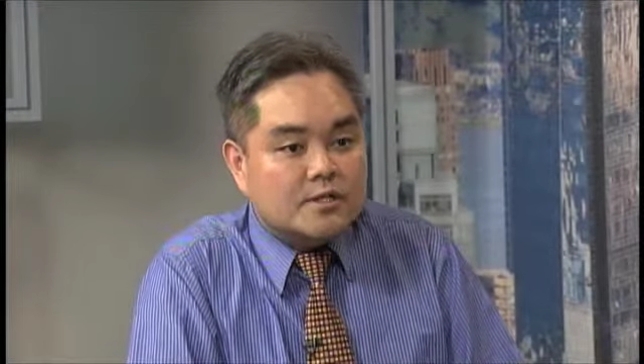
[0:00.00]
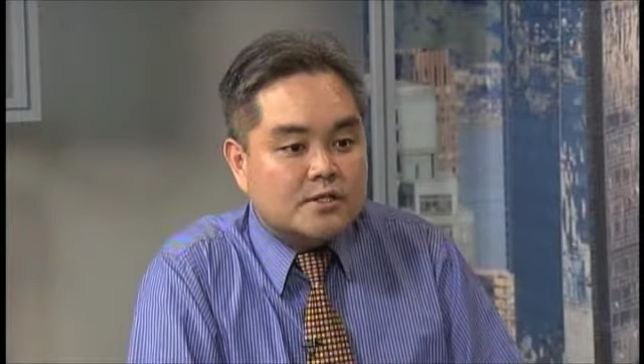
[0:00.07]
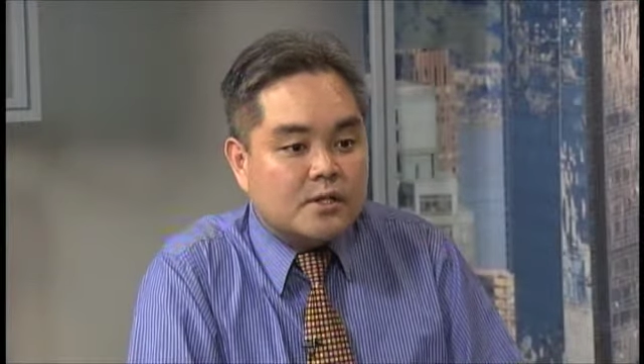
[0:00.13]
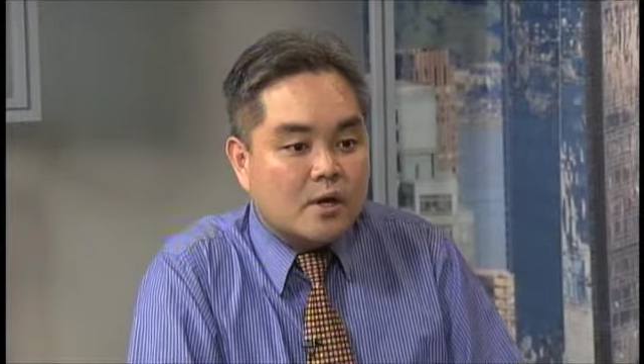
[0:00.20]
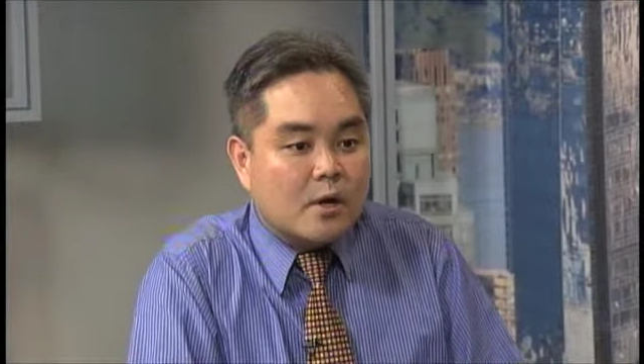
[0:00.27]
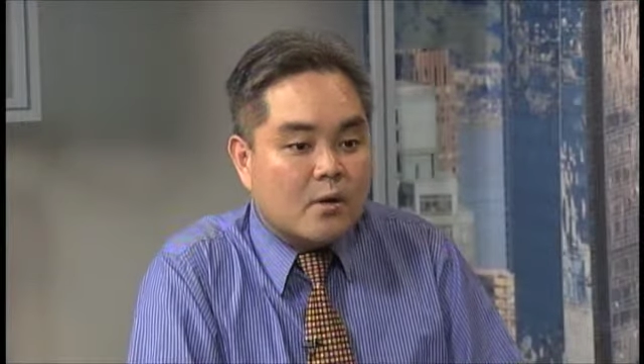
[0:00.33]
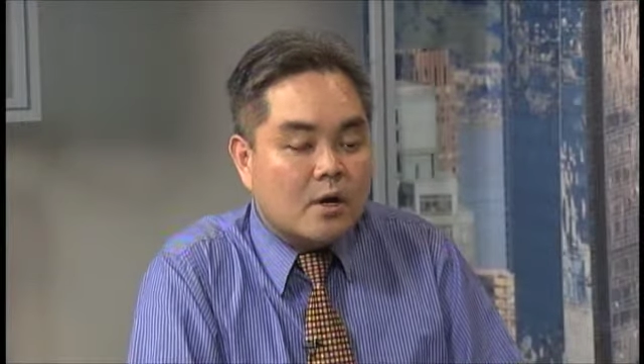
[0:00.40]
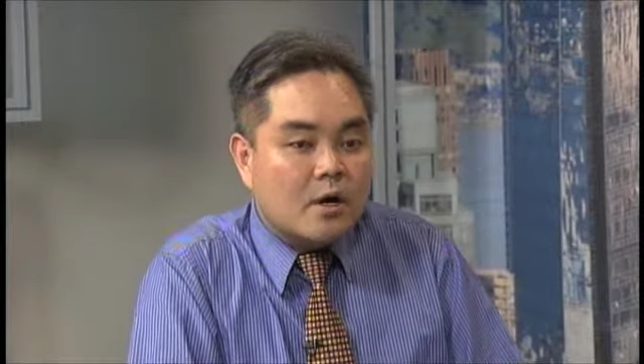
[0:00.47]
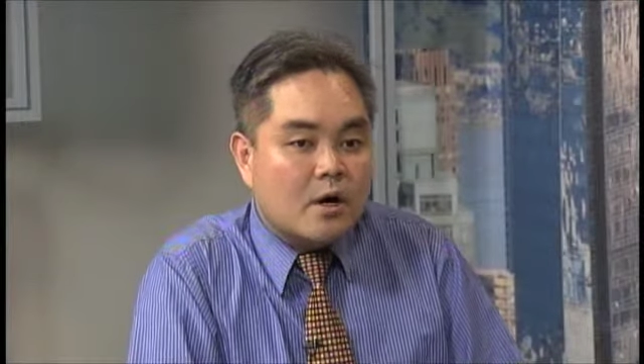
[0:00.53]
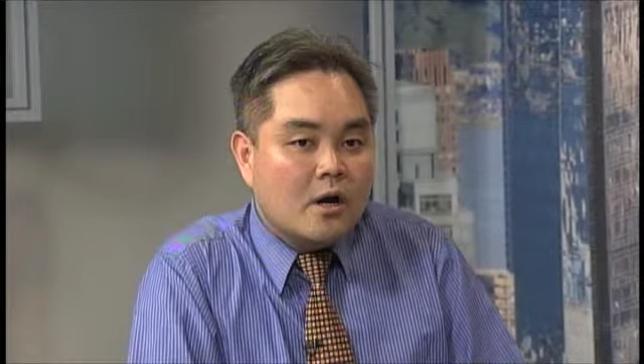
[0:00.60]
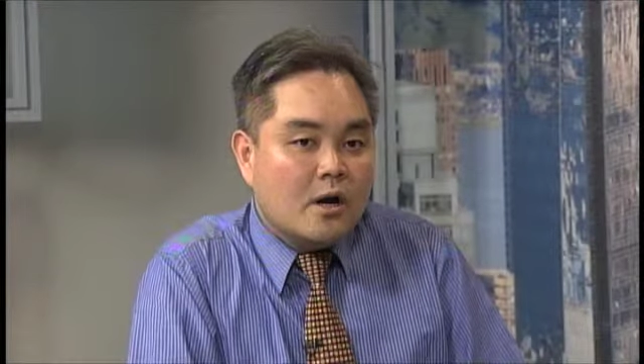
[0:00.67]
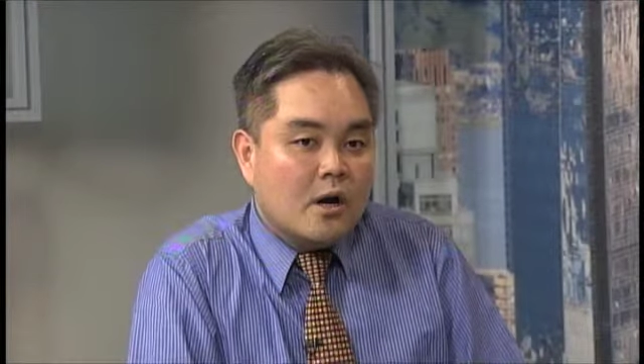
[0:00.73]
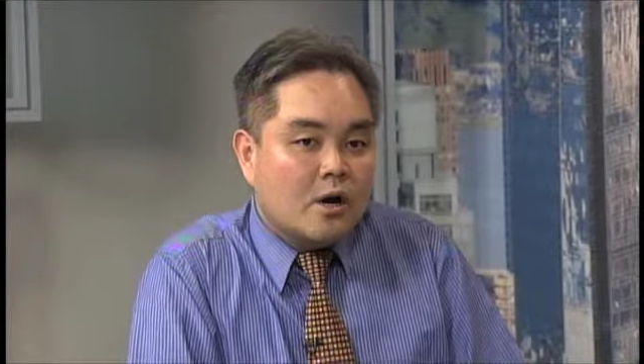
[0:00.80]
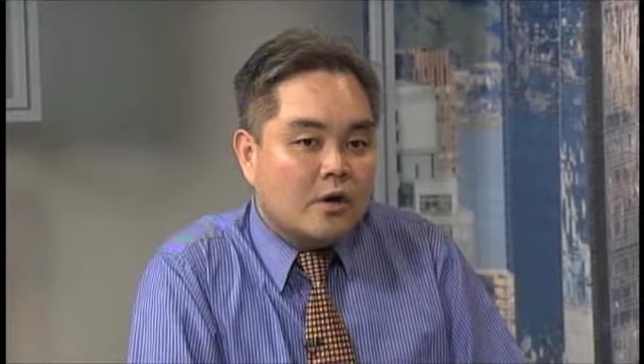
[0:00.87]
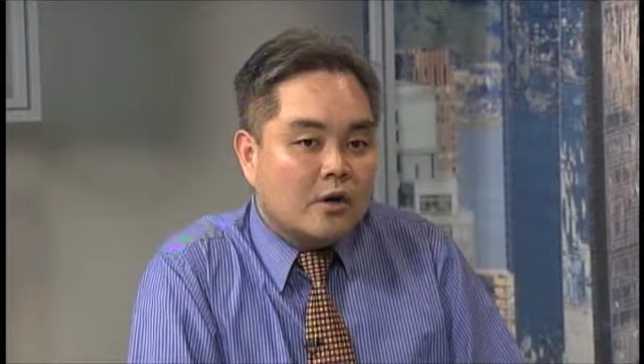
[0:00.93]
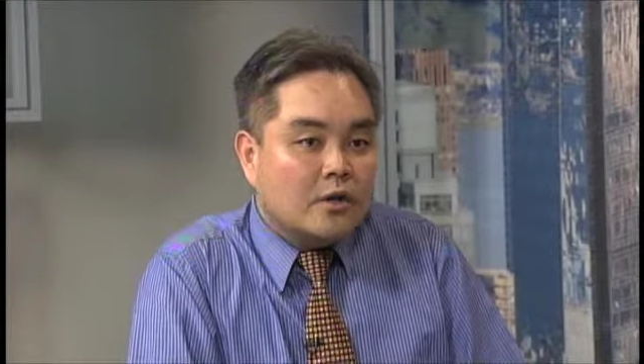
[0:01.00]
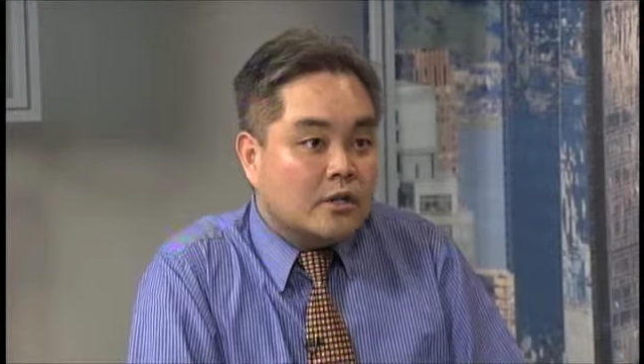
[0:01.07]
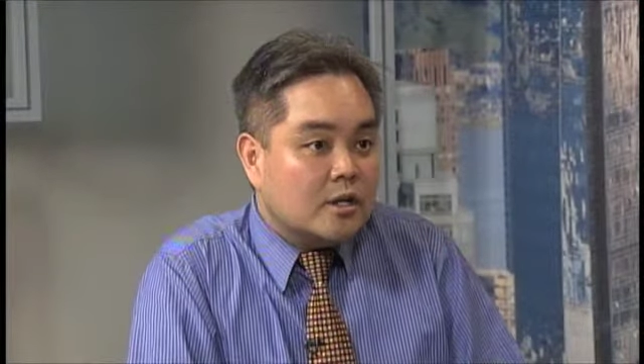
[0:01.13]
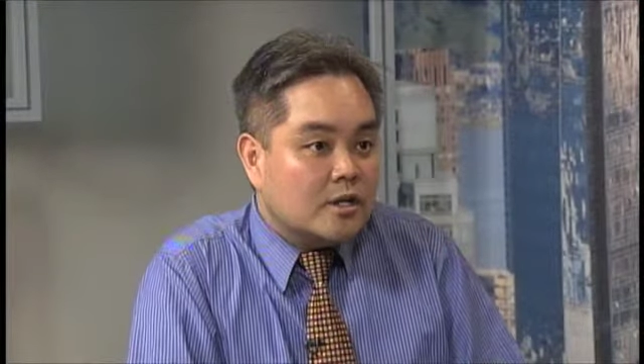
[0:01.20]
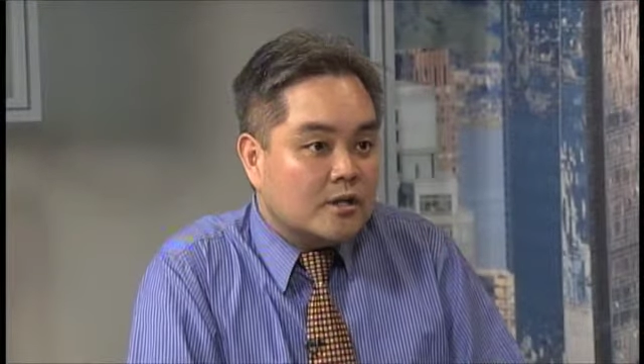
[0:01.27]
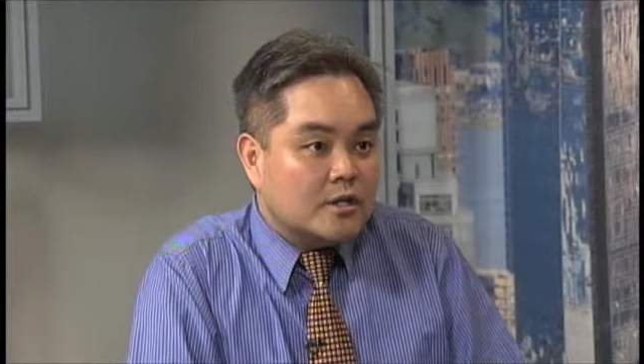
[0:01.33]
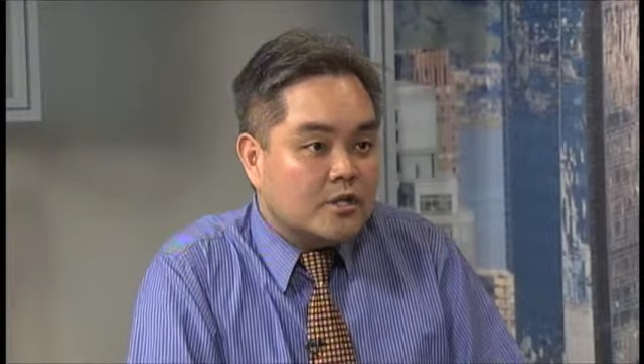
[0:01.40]
So
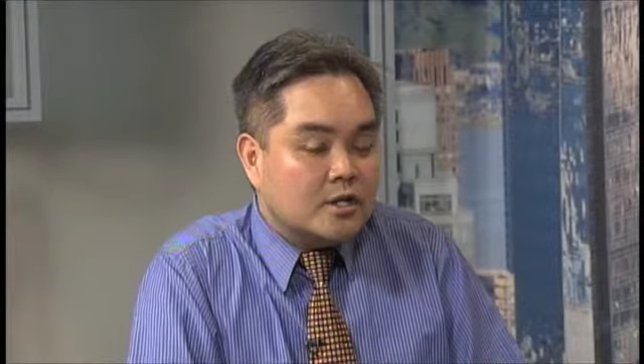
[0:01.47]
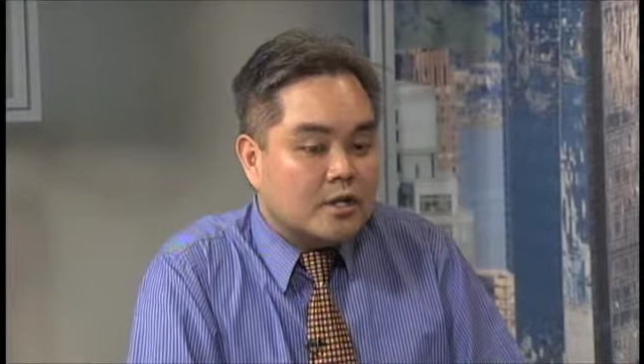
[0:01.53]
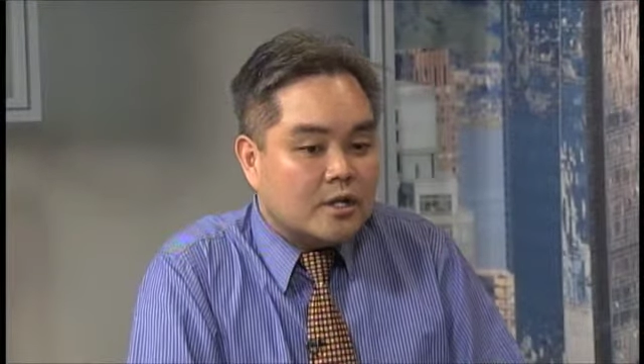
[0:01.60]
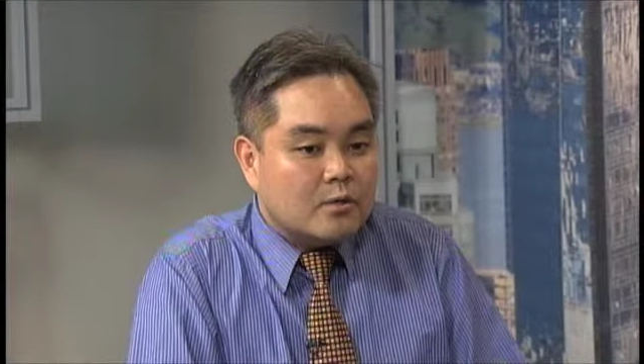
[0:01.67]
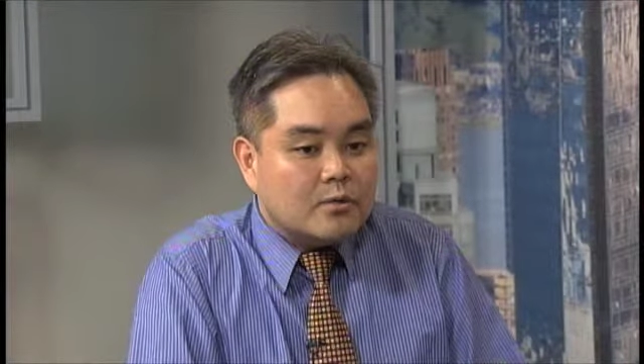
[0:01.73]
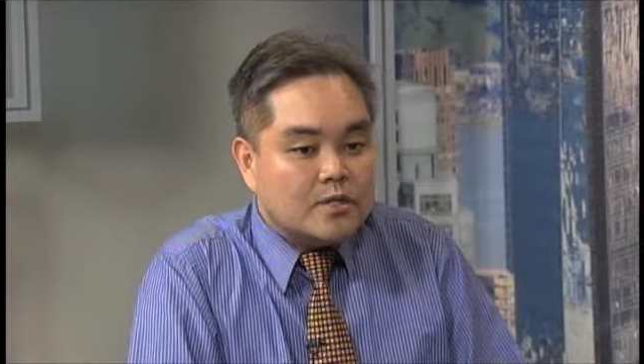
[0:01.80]
earlier this year,